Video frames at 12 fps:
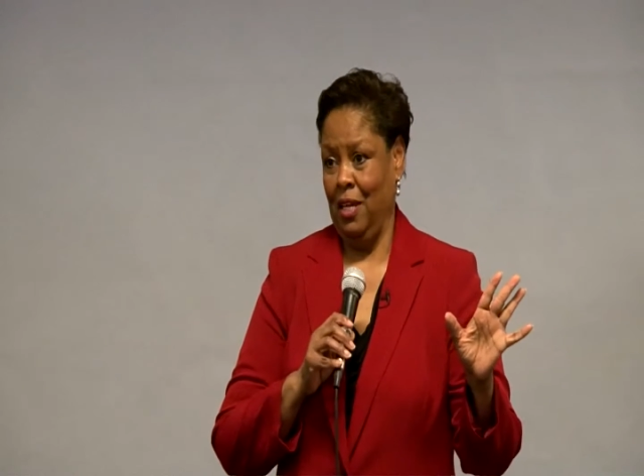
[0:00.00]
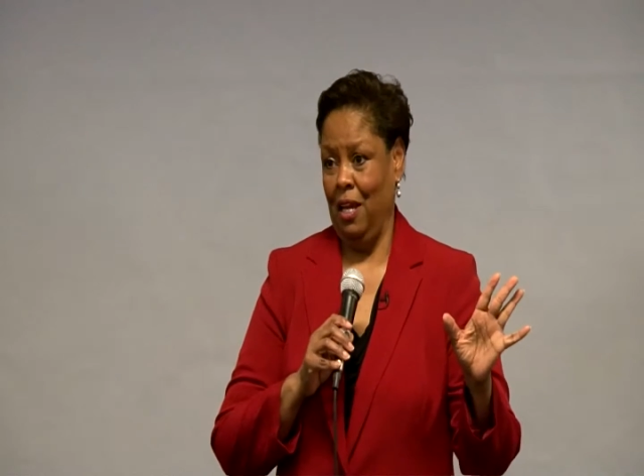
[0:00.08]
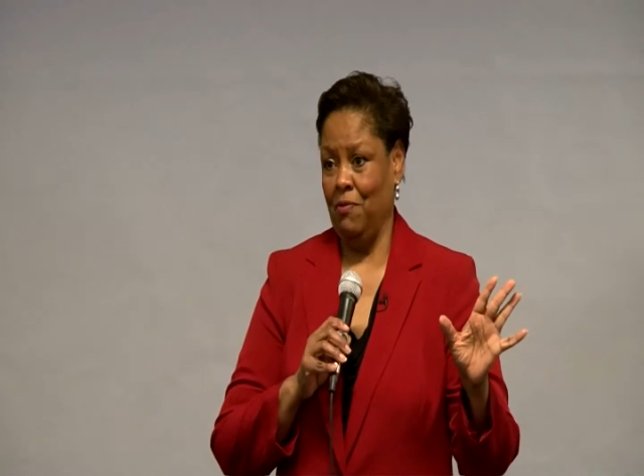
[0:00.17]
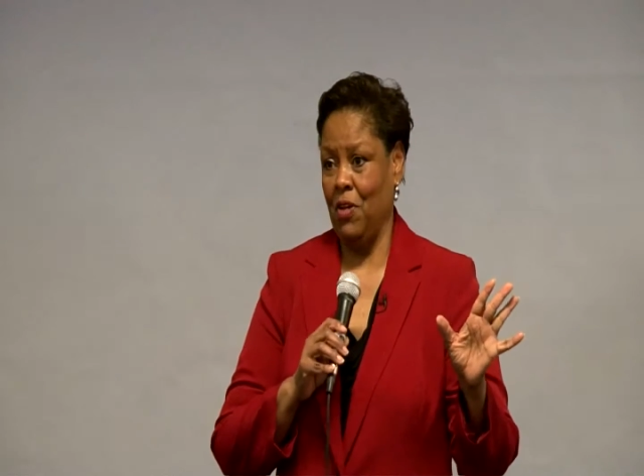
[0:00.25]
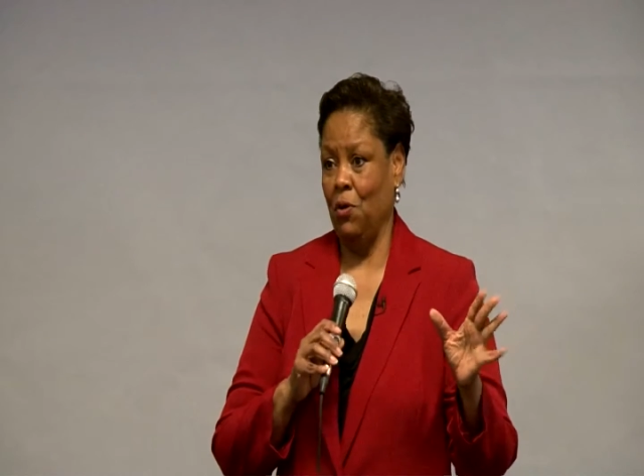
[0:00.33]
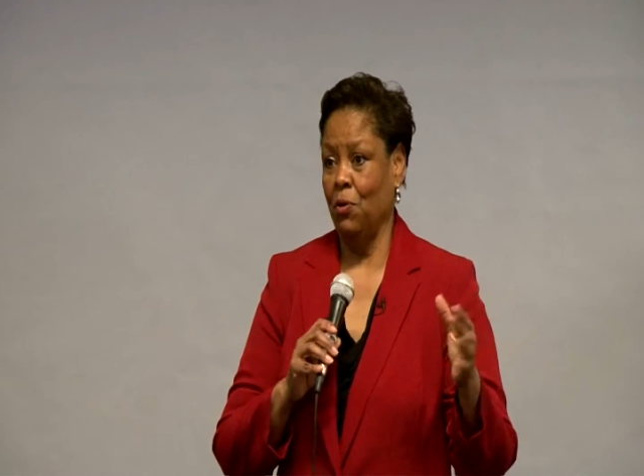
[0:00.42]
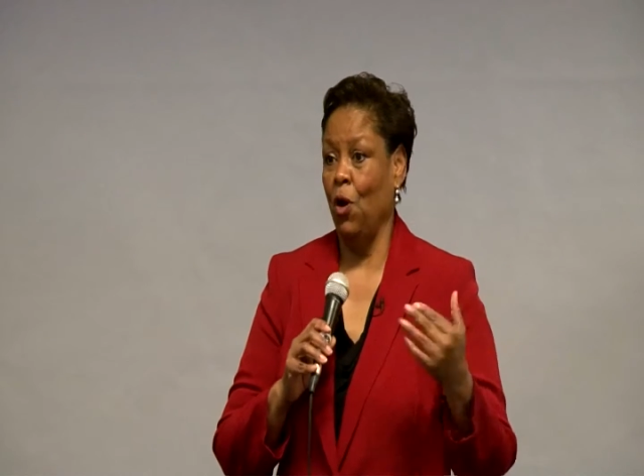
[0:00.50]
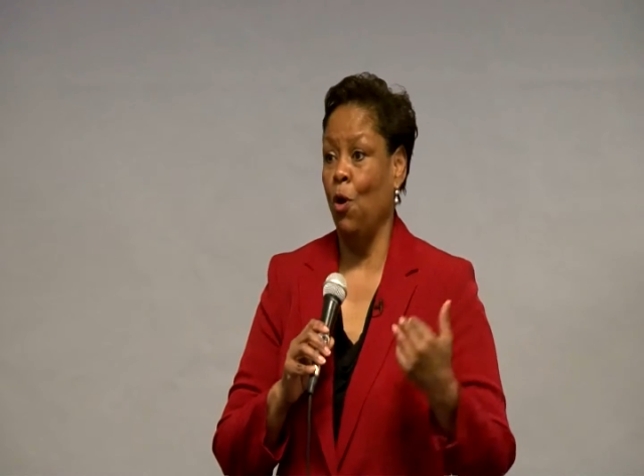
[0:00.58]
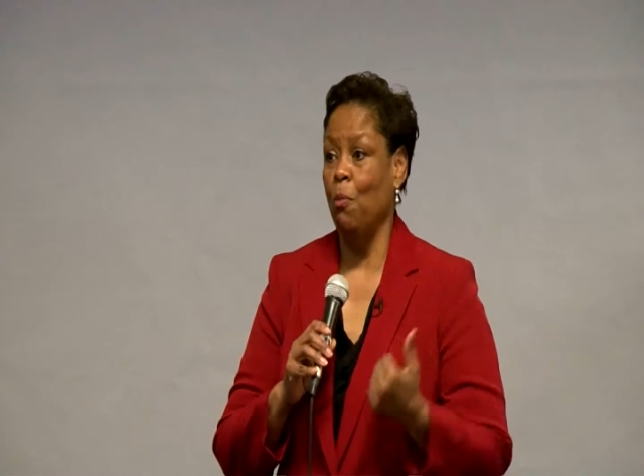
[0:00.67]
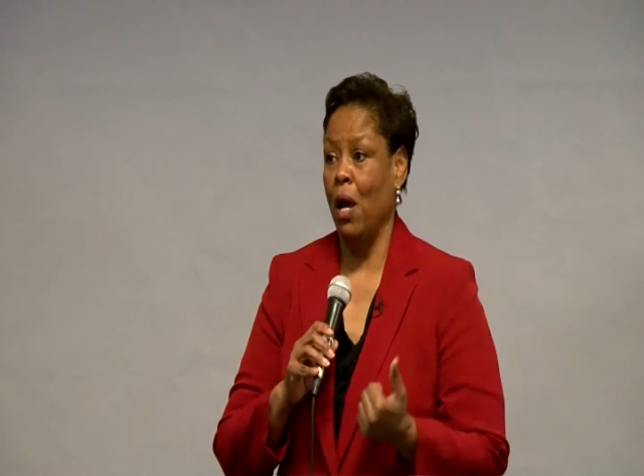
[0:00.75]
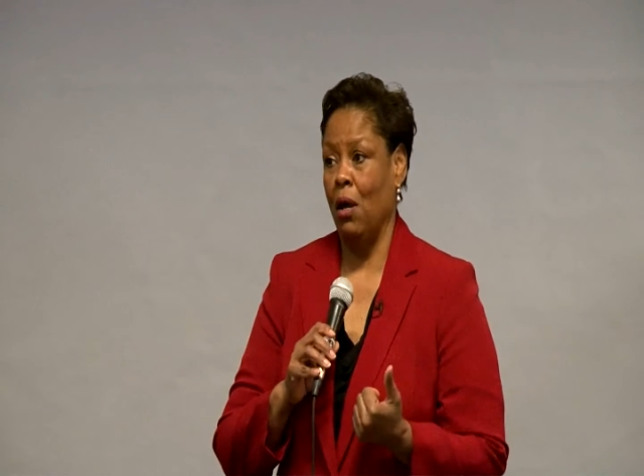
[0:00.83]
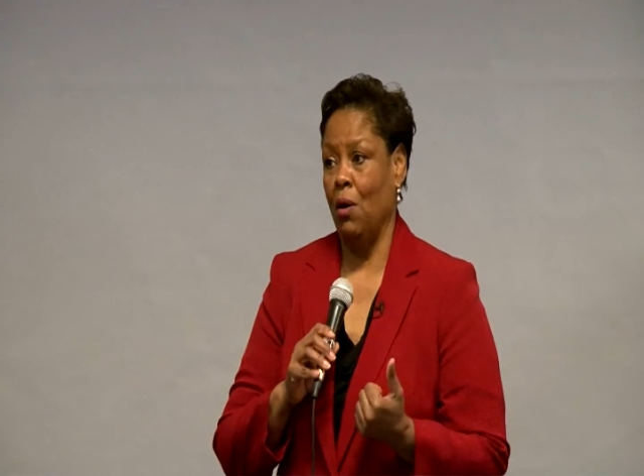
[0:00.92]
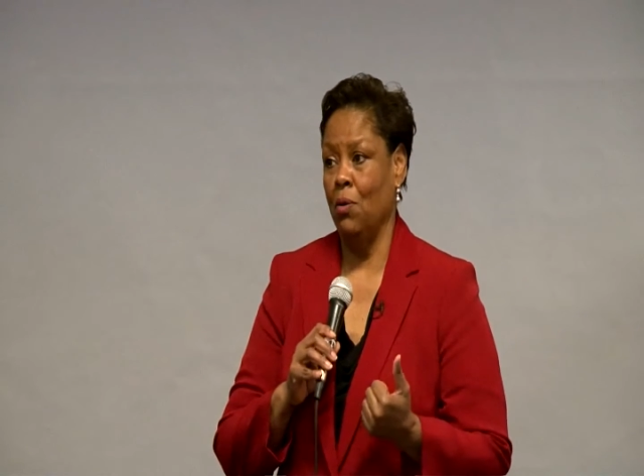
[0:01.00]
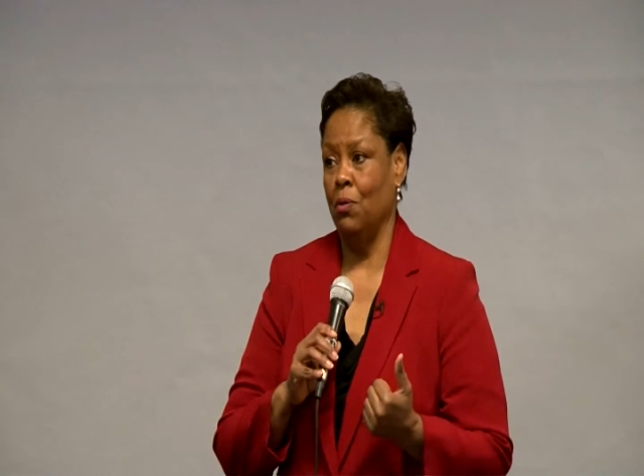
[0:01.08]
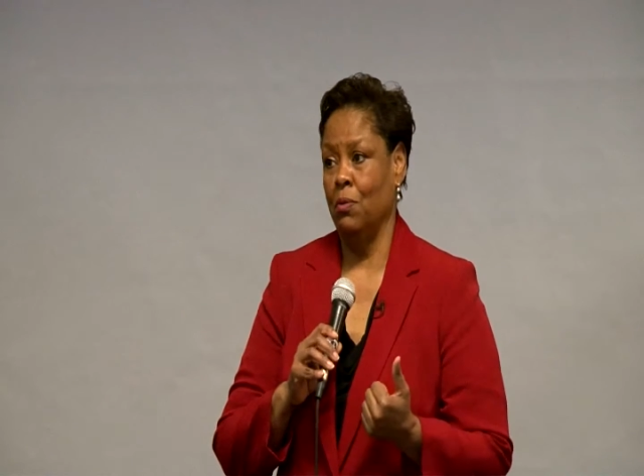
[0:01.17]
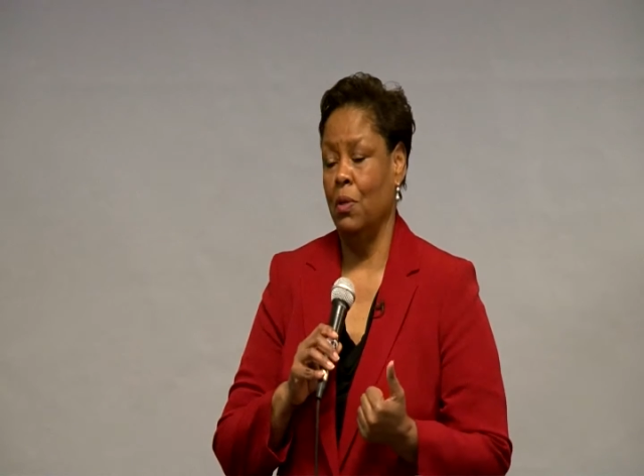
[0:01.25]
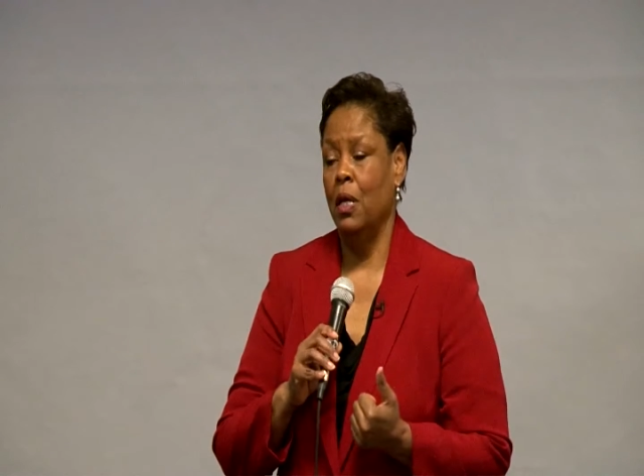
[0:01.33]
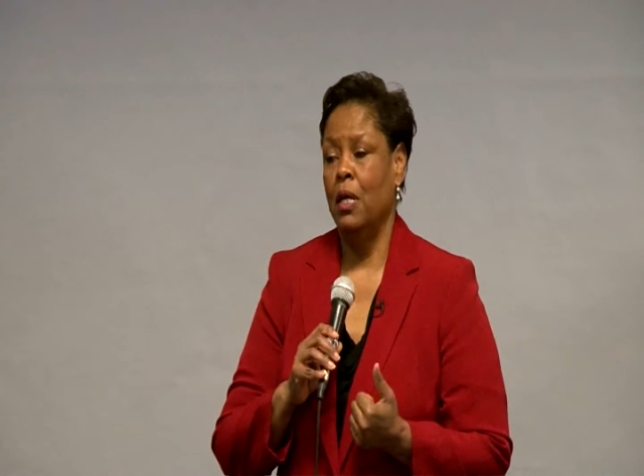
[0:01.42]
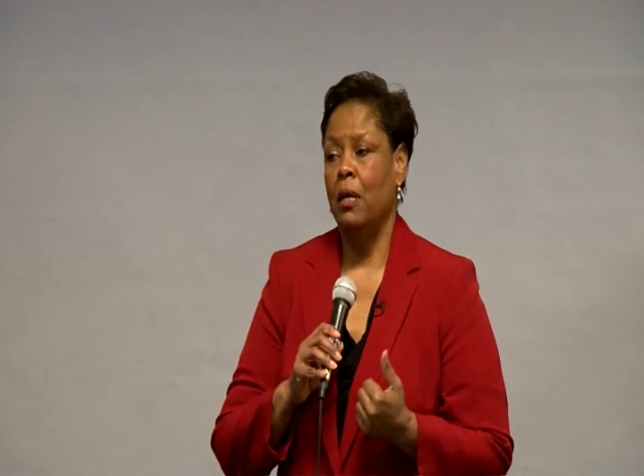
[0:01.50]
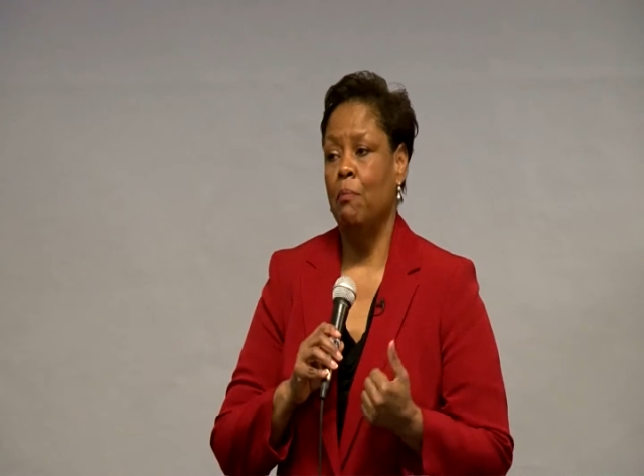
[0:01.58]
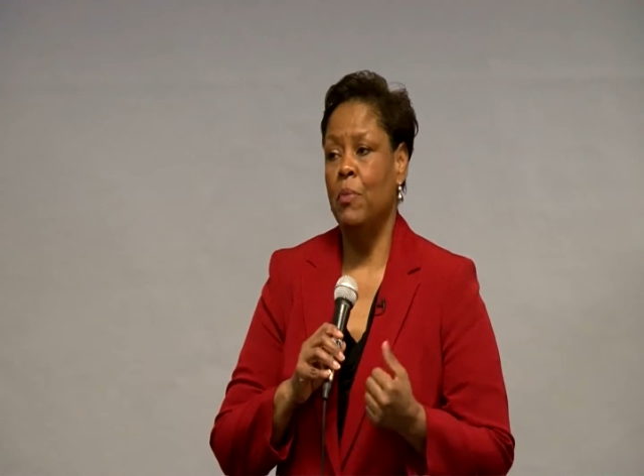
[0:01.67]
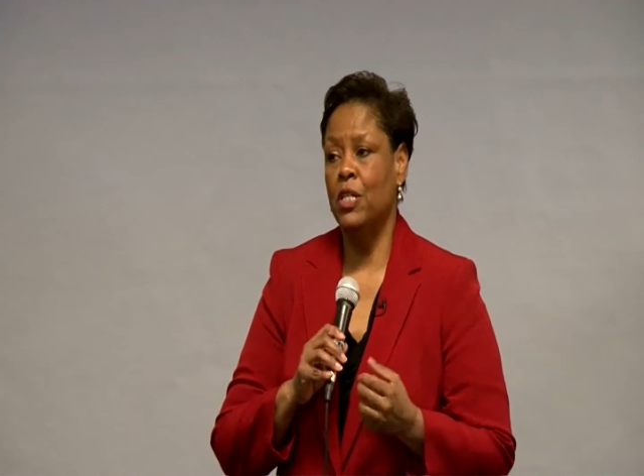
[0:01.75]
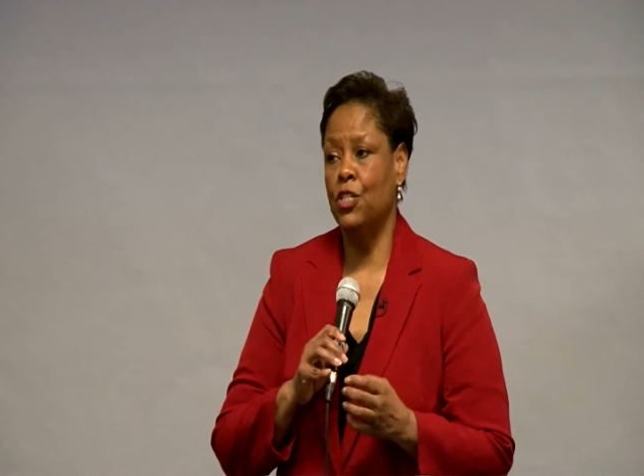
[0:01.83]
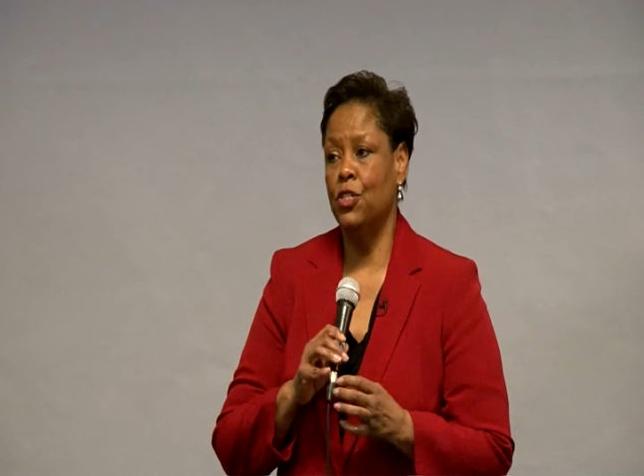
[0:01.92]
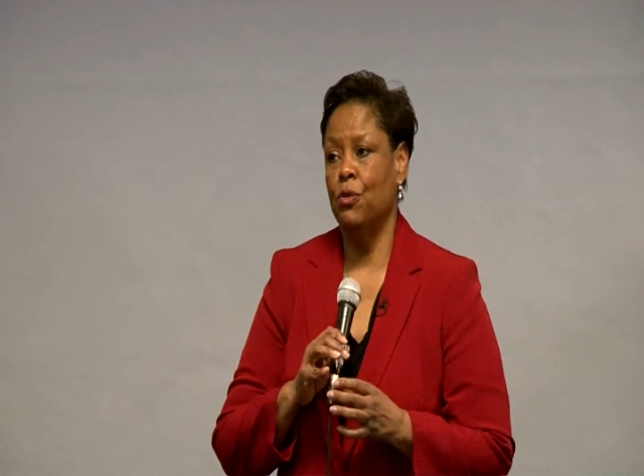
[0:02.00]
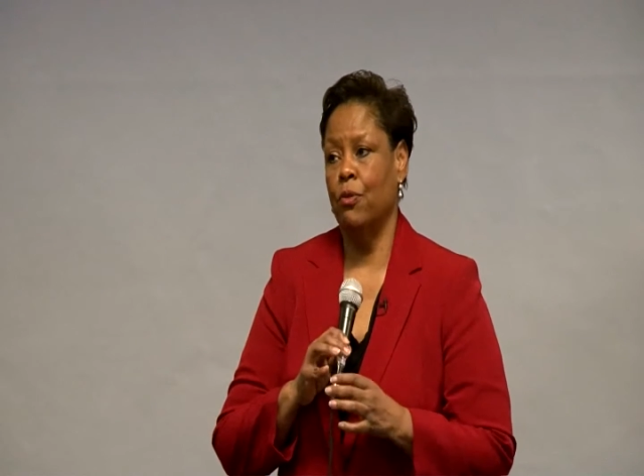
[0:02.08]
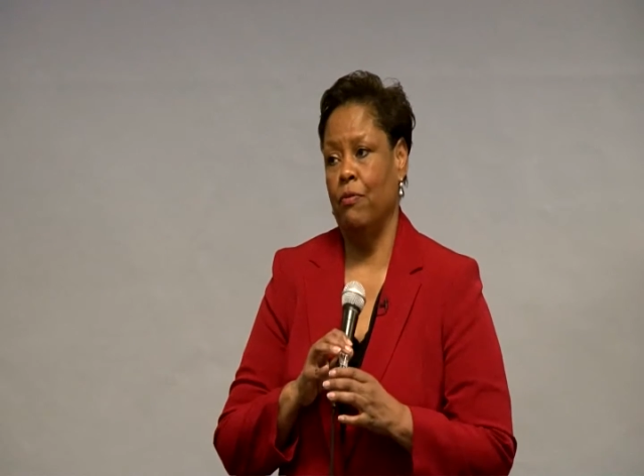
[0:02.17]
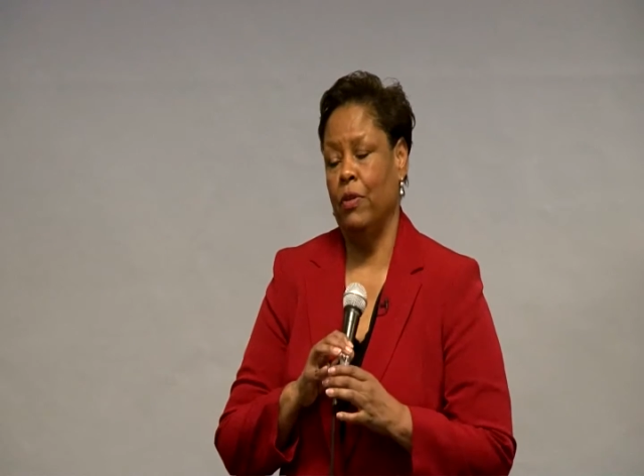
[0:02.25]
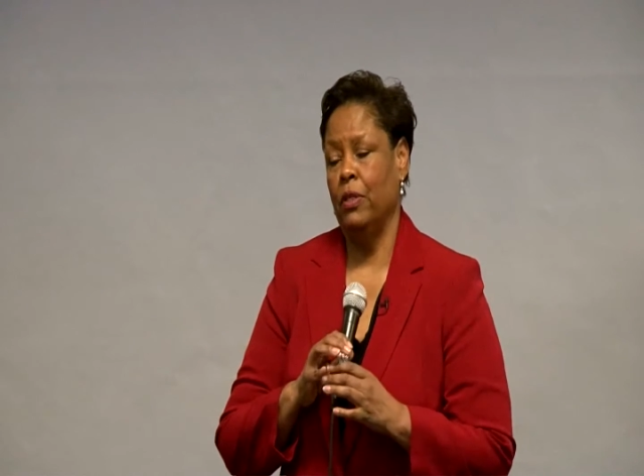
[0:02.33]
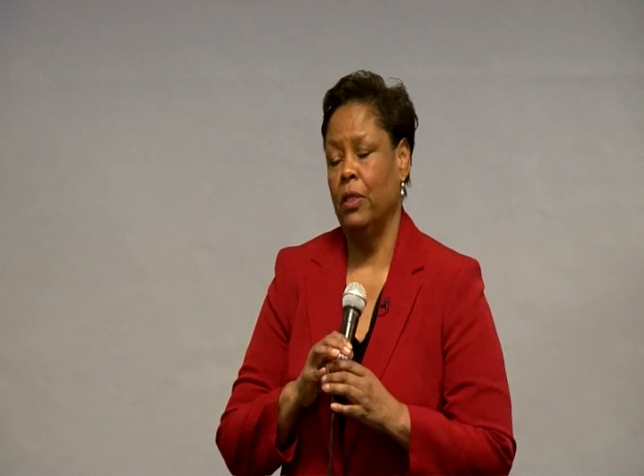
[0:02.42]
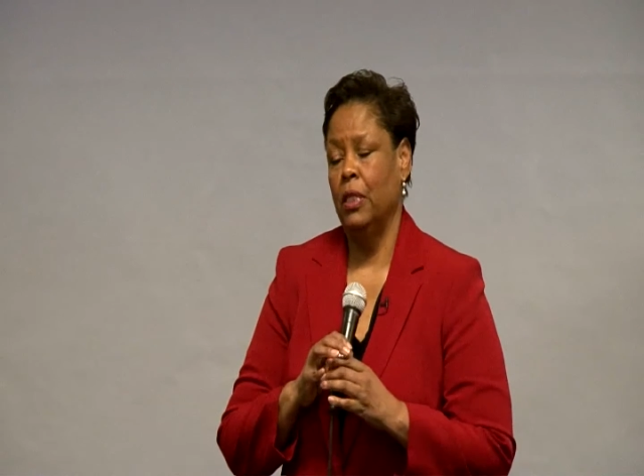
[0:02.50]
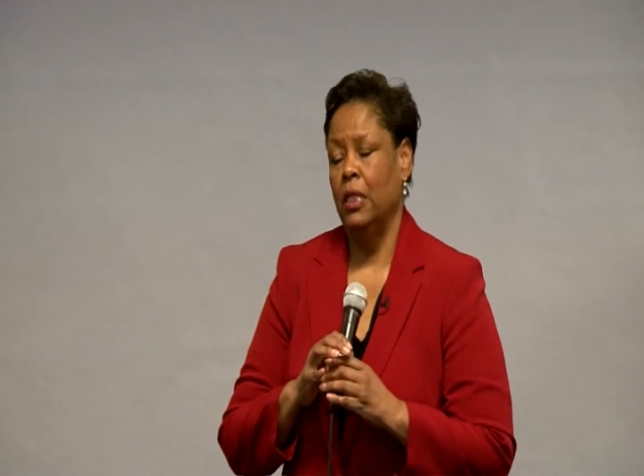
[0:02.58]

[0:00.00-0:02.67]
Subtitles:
I've gone on my own, mission-driven.